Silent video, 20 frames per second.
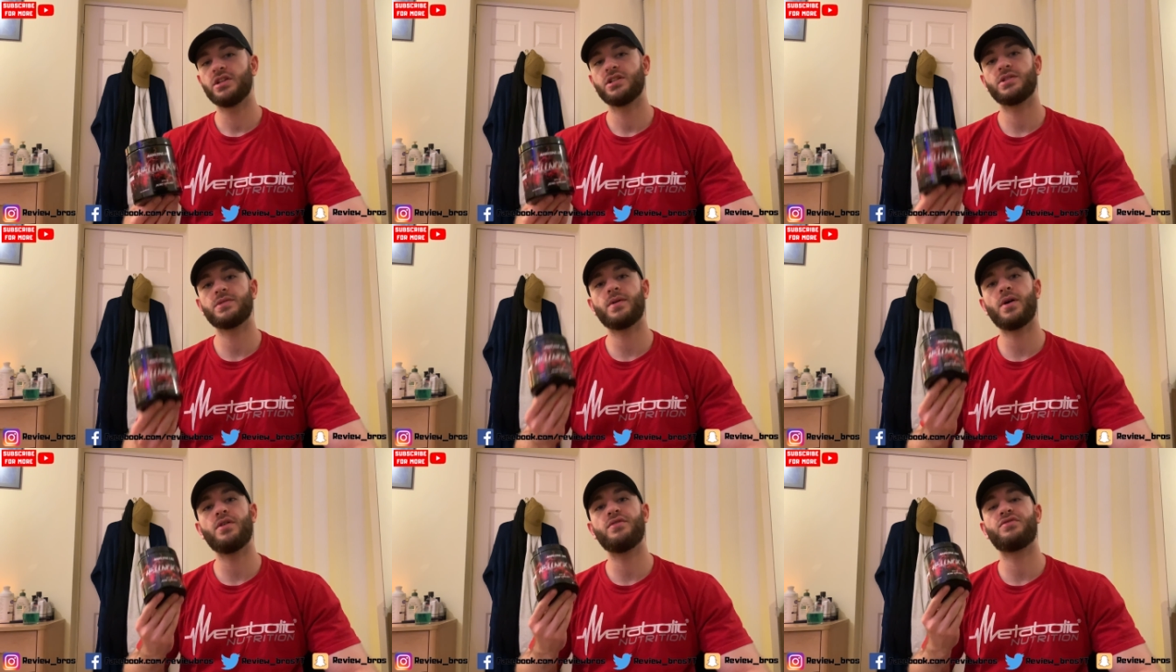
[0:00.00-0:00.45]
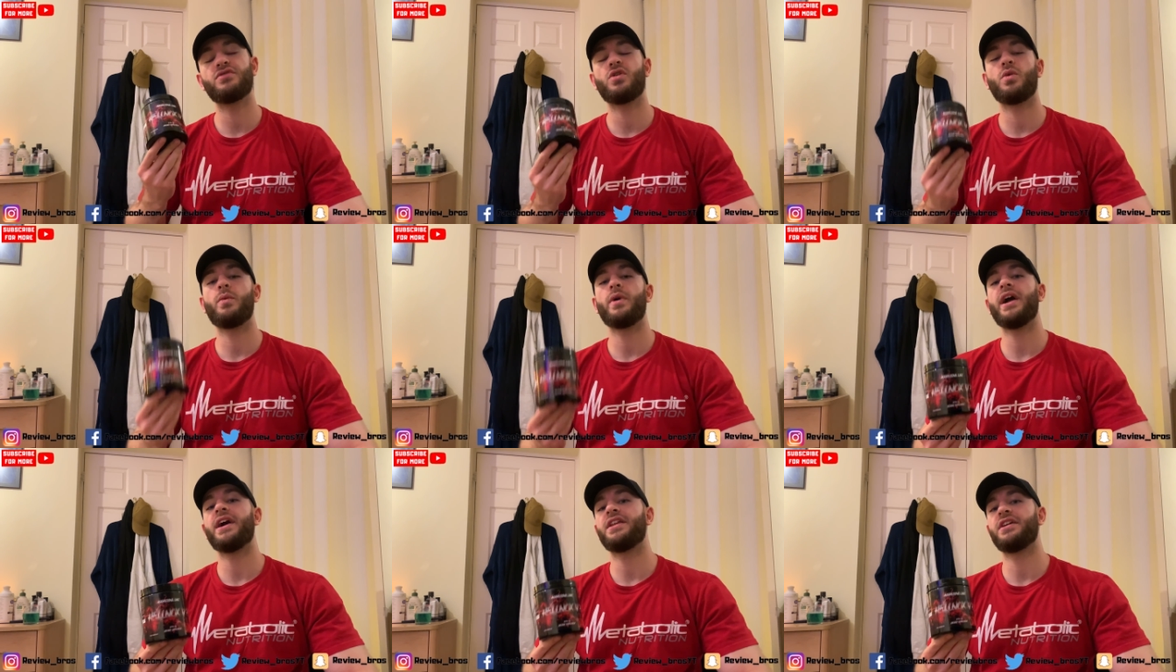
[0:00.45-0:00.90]
So overall,
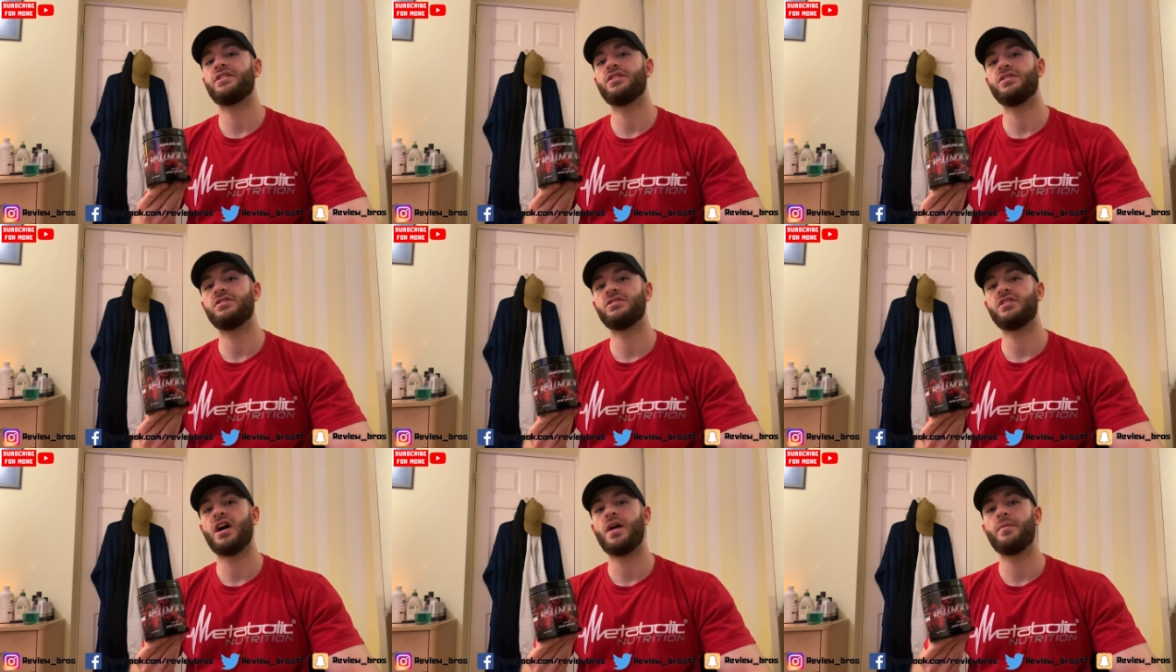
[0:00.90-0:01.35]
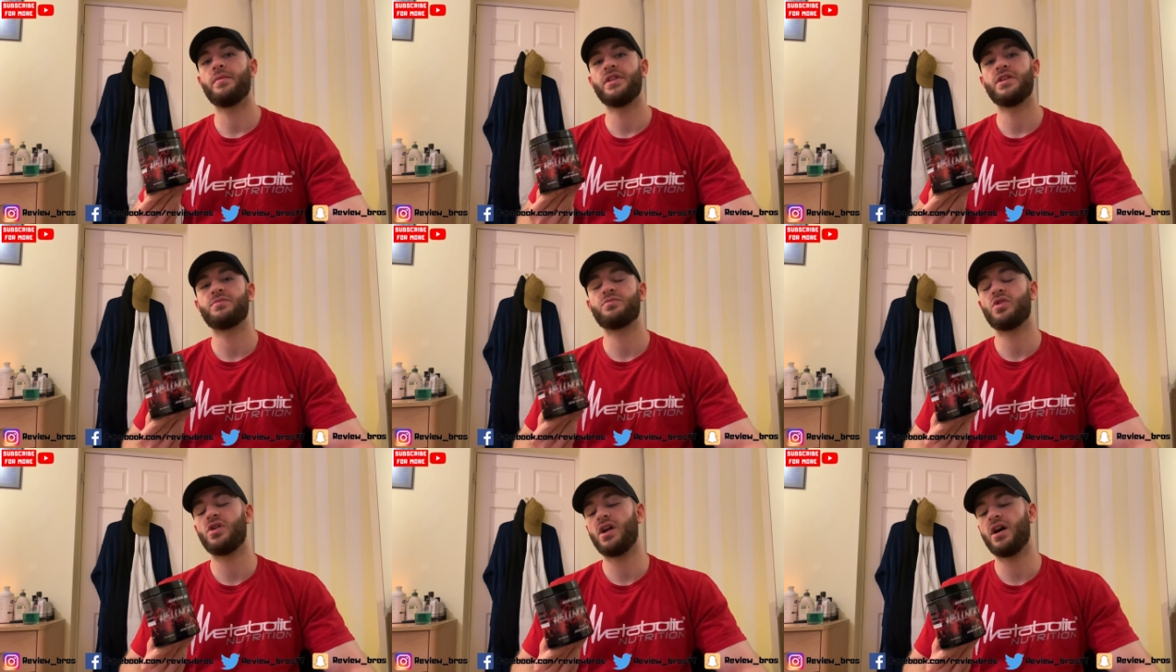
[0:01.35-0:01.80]
we had a good time with
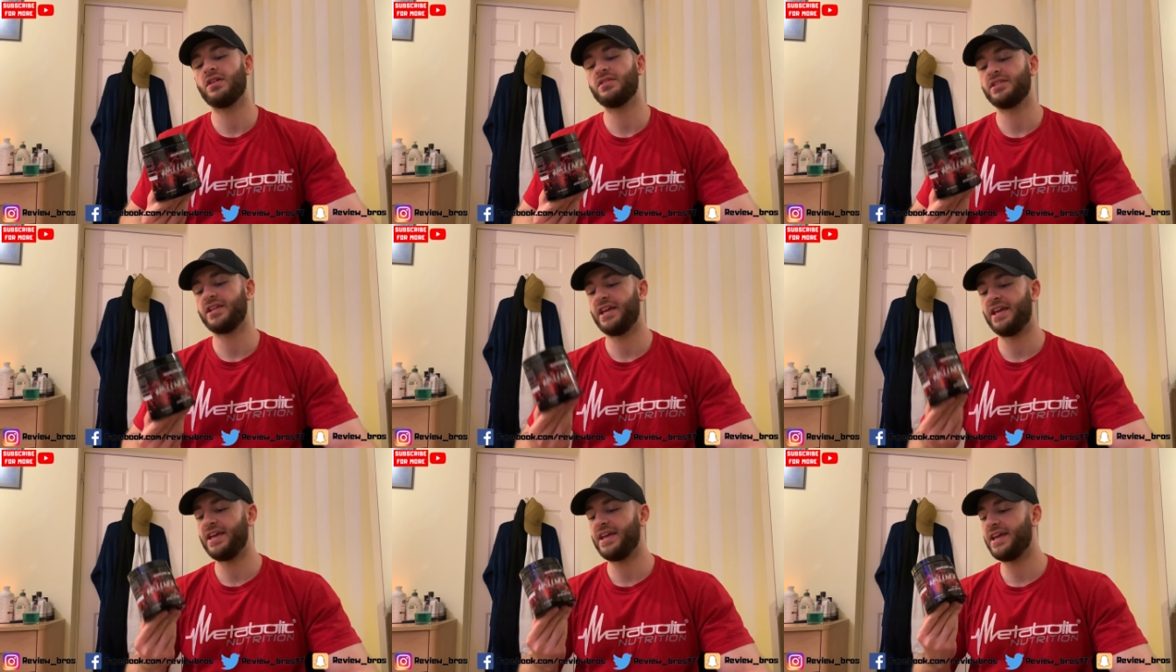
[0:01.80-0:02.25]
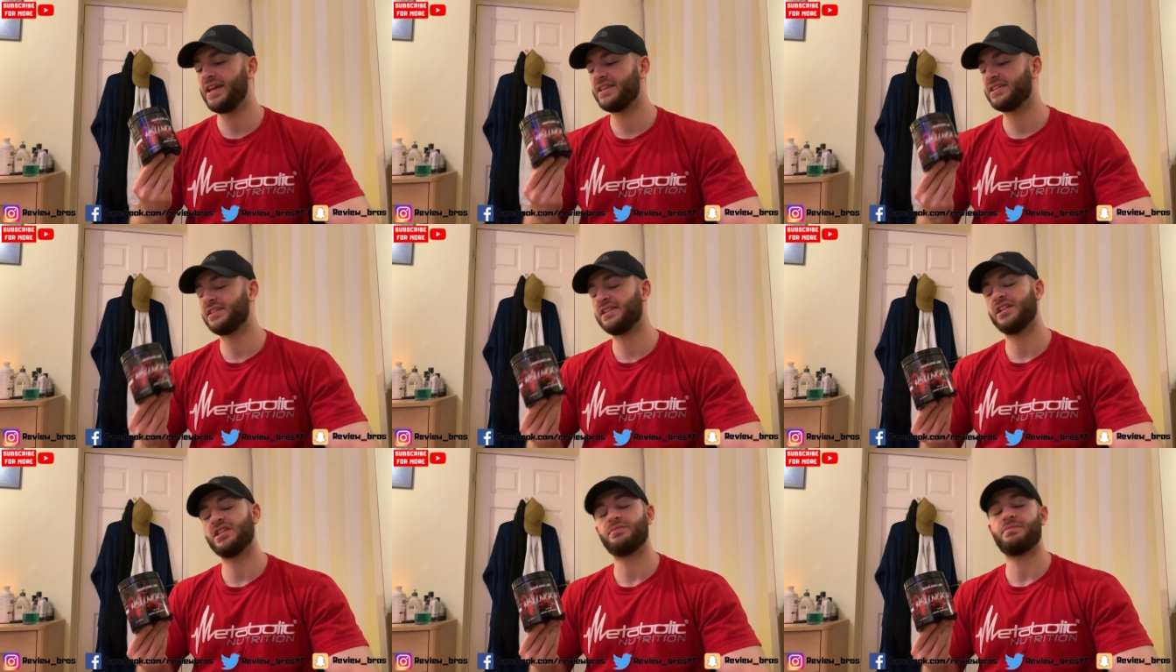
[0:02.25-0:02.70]
this product. It
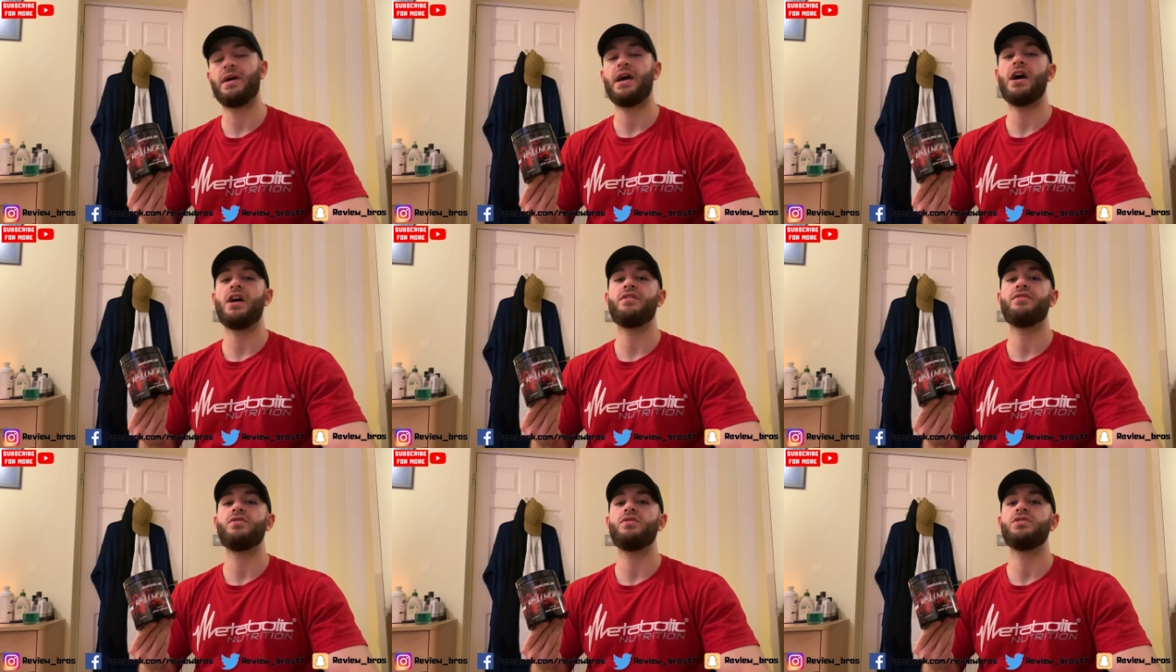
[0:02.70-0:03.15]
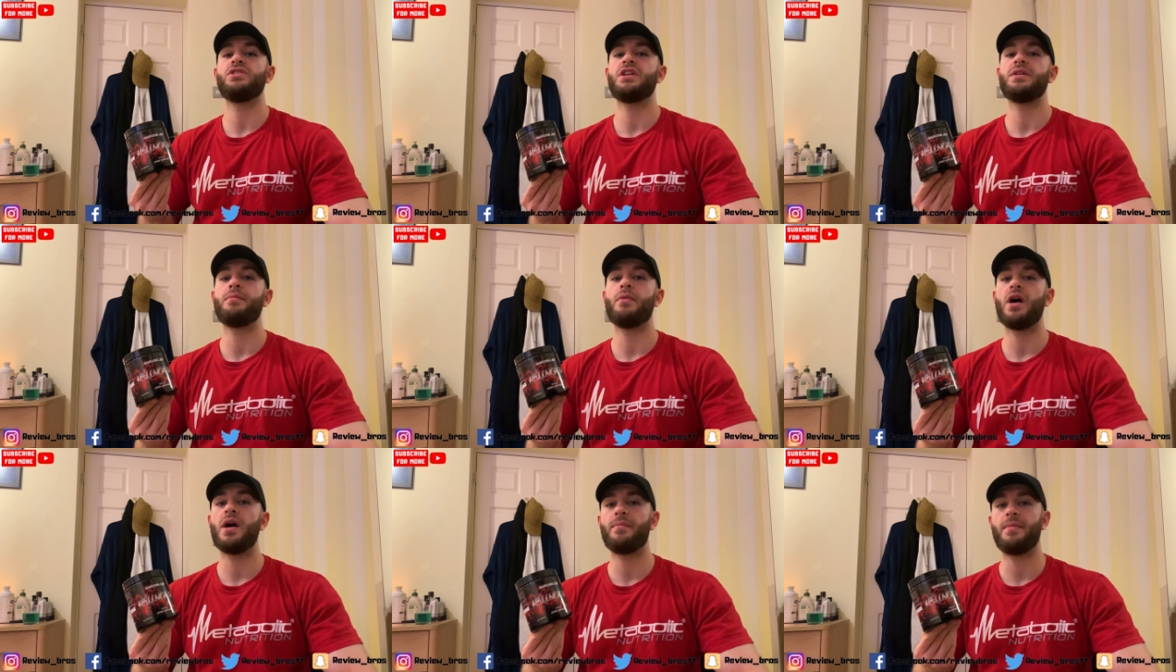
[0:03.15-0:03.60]
isn't as powerful as you might